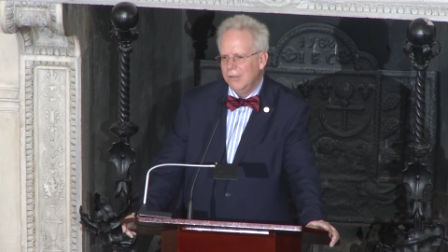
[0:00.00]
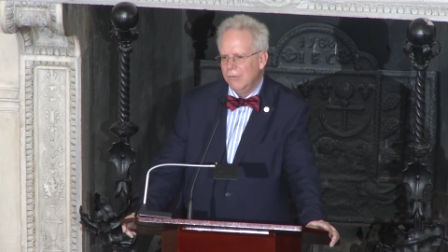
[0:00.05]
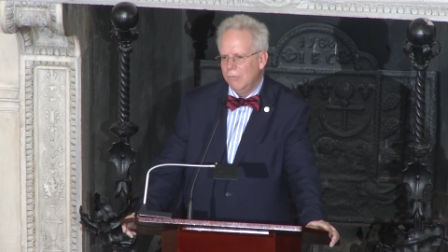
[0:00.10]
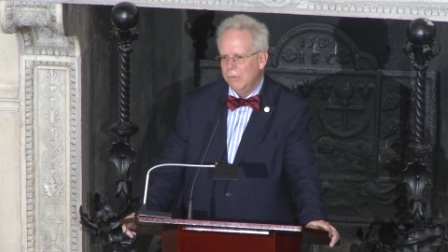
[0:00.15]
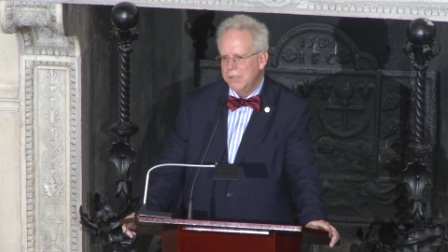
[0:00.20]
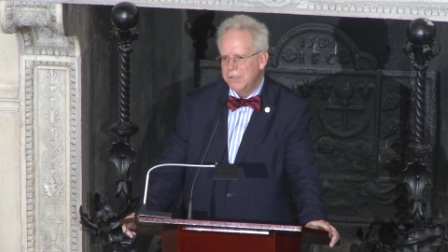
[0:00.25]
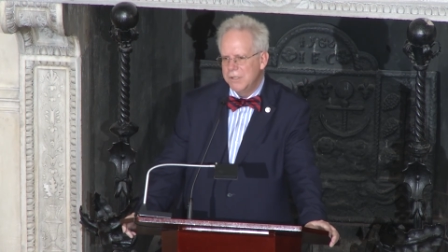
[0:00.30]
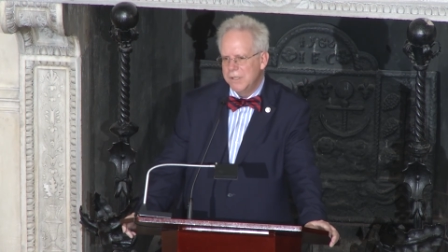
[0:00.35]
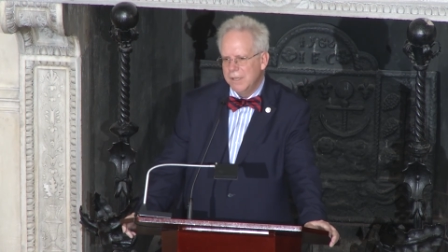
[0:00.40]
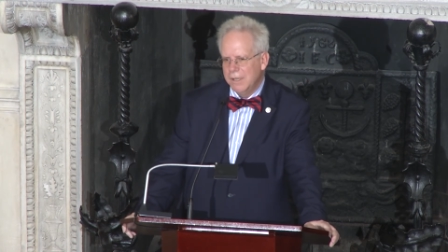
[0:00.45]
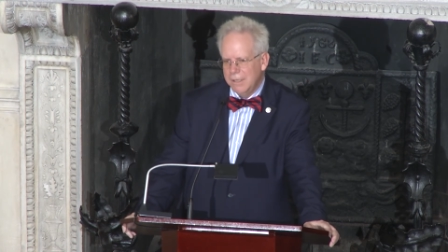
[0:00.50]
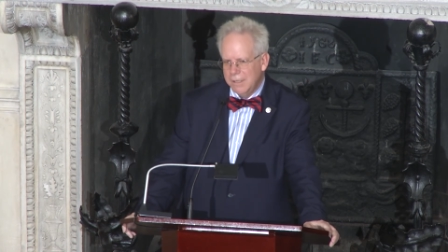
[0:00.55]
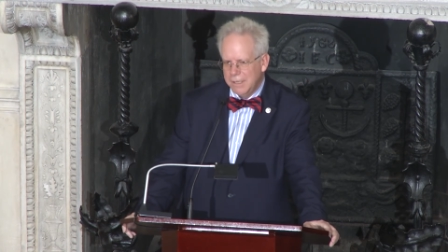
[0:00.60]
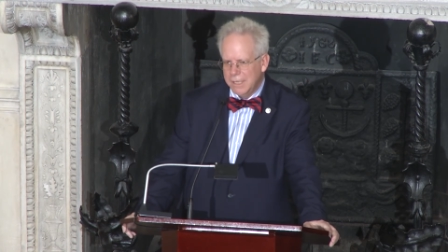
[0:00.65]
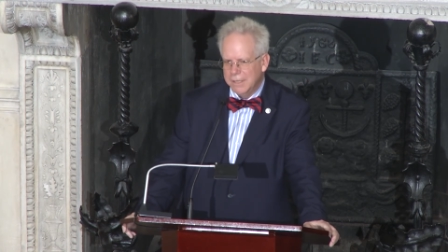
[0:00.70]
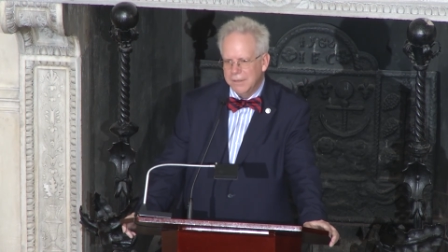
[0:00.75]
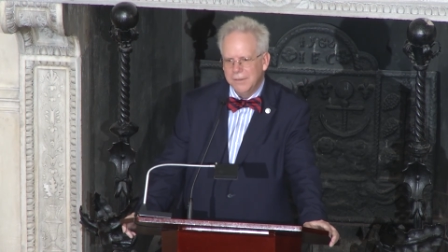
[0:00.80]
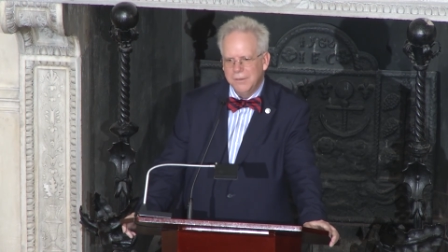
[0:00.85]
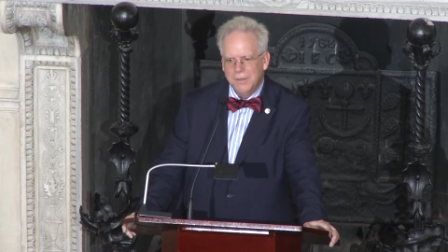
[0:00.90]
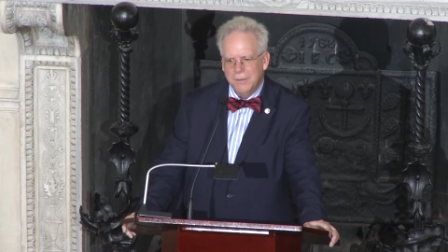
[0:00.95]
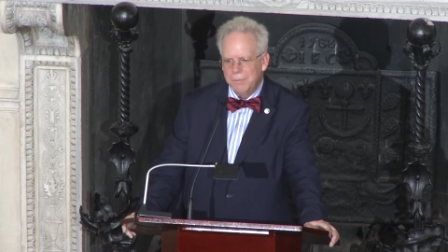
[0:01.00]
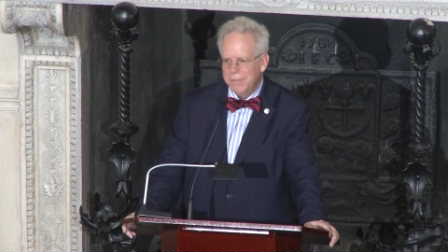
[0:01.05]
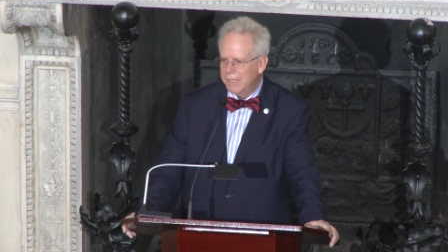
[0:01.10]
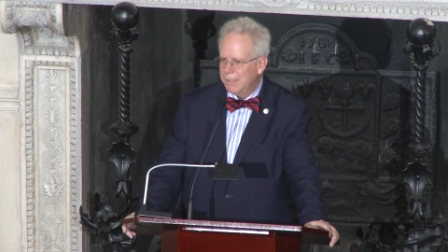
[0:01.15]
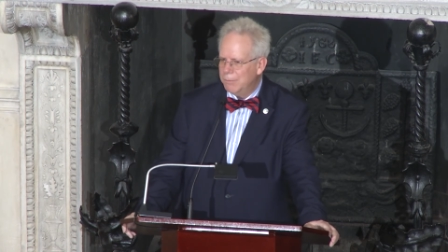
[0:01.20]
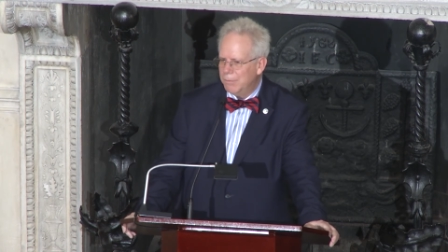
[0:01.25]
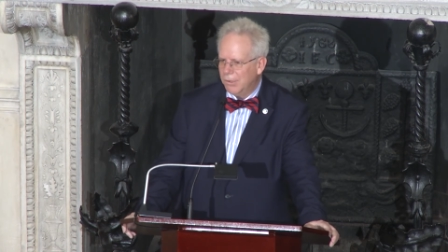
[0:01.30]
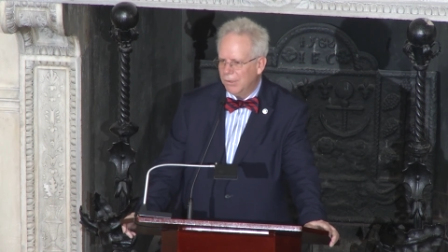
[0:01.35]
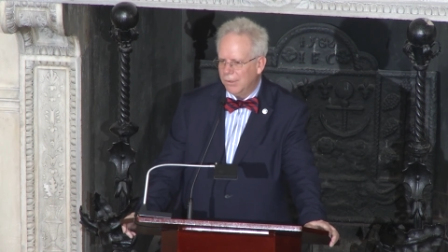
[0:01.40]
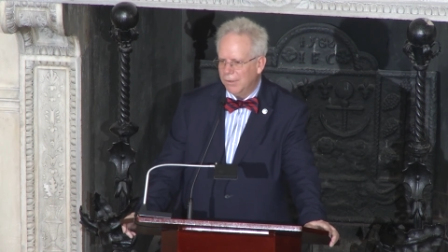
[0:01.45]
which knit the
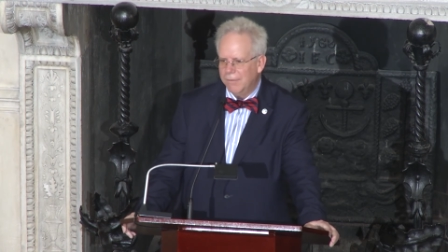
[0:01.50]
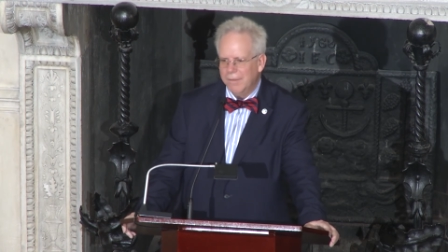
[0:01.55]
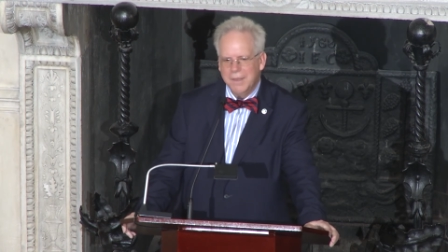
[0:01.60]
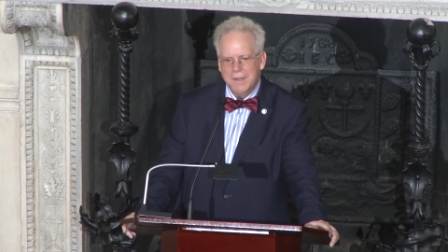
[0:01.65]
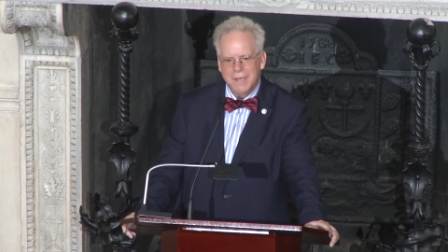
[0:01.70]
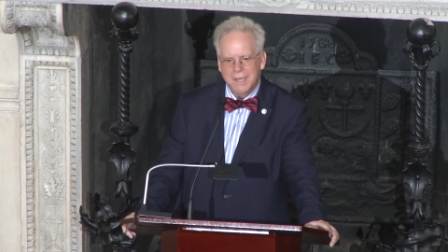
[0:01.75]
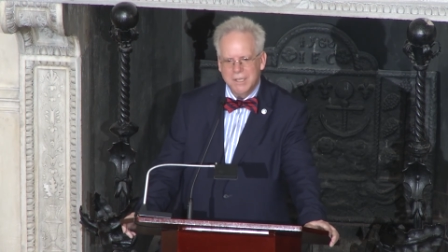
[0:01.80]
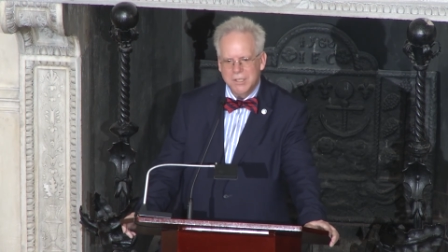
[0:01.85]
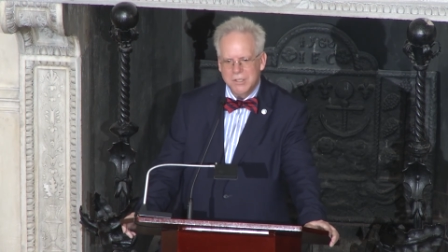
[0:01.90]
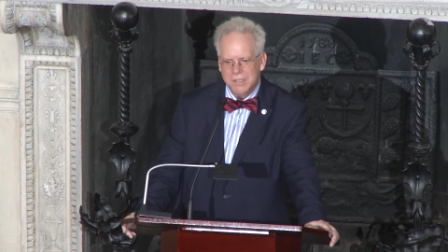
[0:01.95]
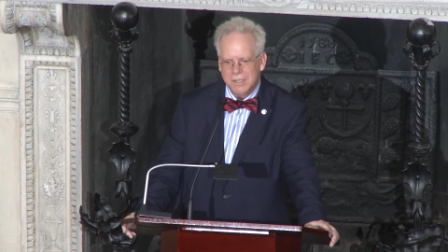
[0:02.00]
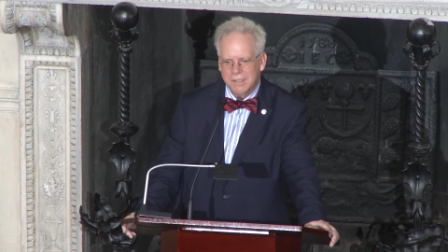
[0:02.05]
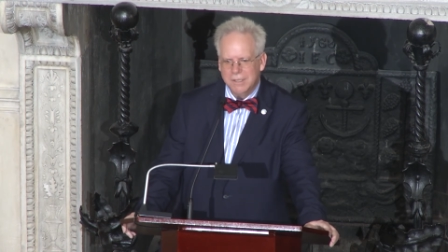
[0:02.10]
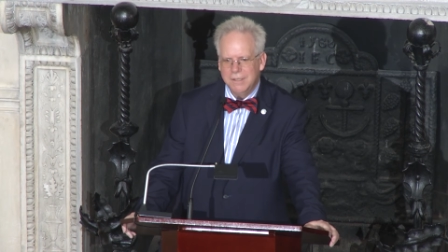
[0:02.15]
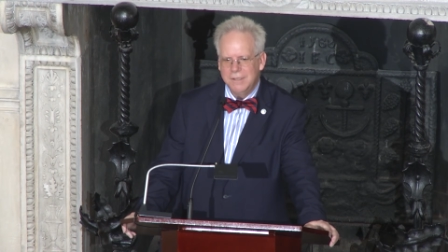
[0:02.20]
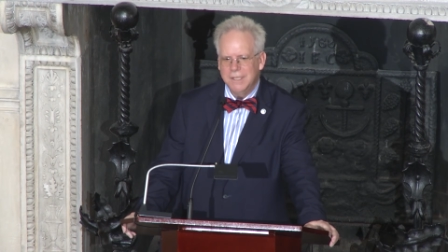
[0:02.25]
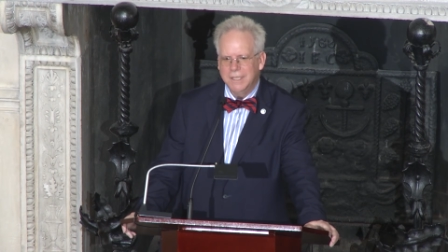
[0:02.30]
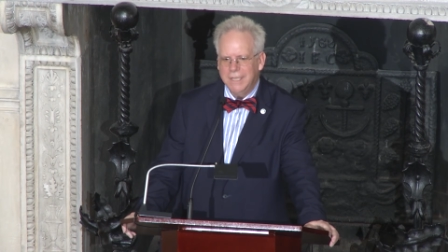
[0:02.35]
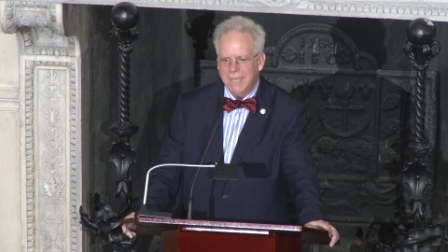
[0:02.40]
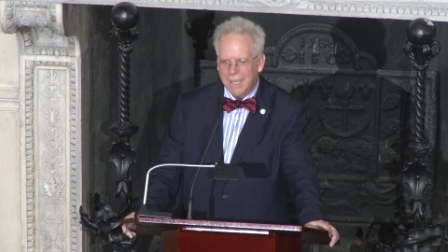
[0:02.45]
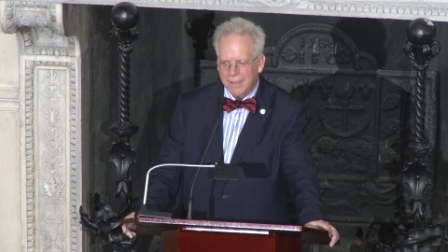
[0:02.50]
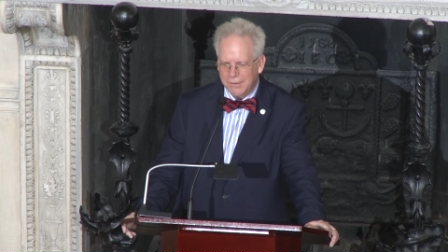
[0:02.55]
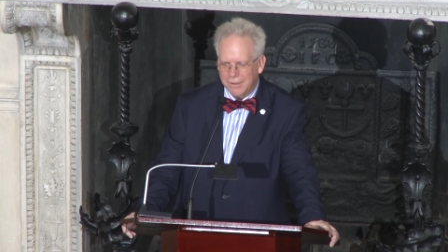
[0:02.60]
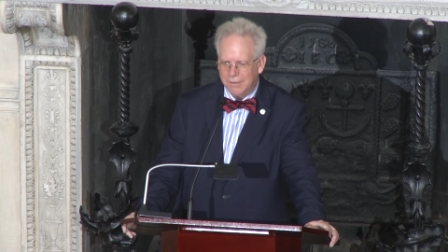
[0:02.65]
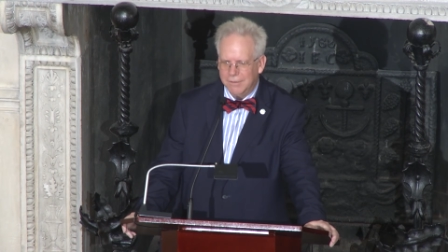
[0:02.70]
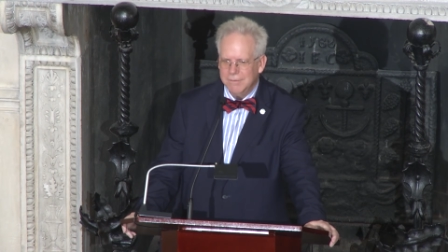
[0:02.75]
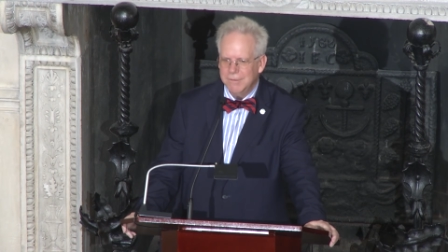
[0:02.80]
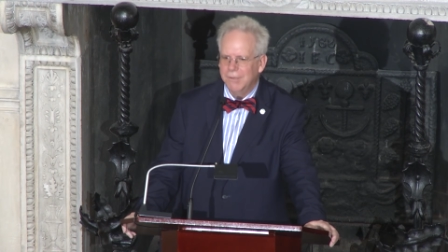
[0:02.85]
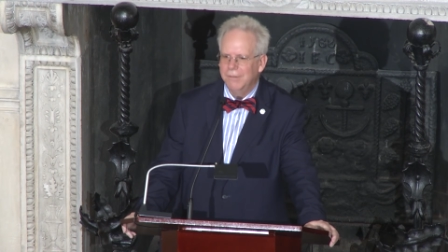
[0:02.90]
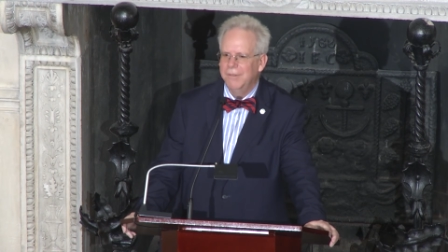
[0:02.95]
people of the nation together.
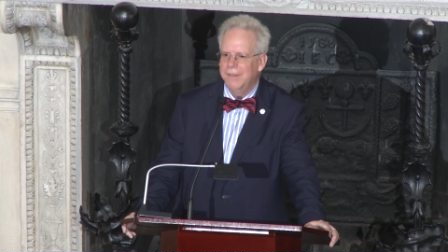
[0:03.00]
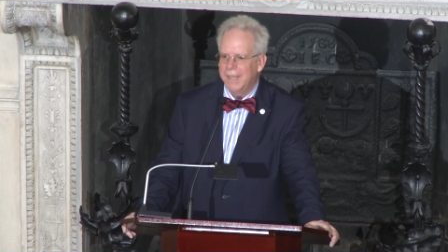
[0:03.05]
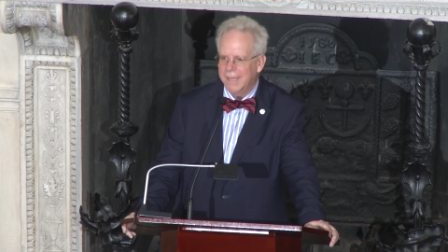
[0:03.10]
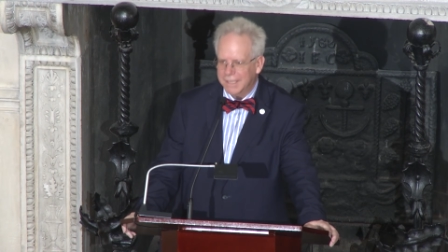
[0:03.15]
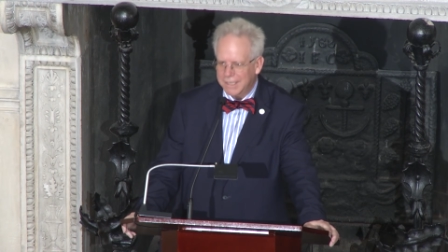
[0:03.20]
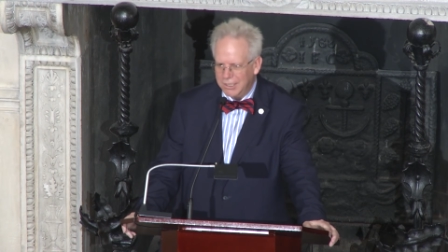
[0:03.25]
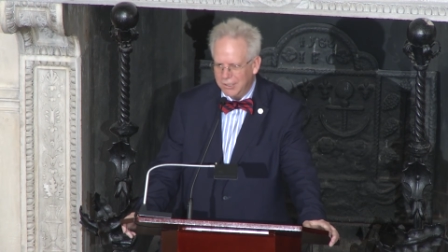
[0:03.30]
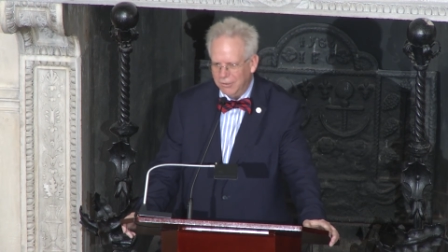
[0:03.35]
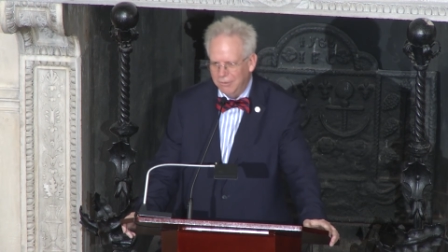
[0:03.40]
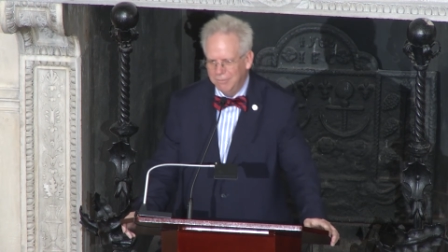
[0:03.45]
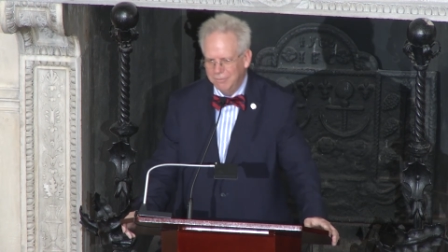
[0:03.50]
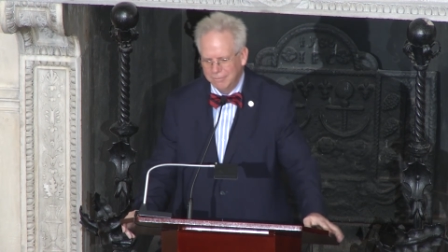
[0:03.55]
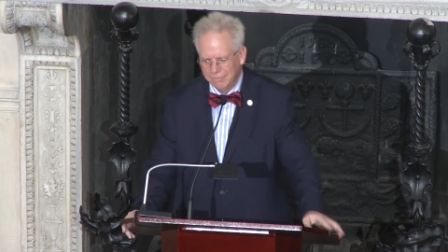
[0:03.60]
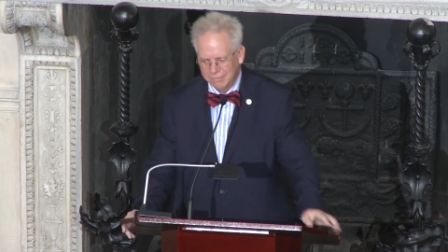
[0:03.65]
So thank you.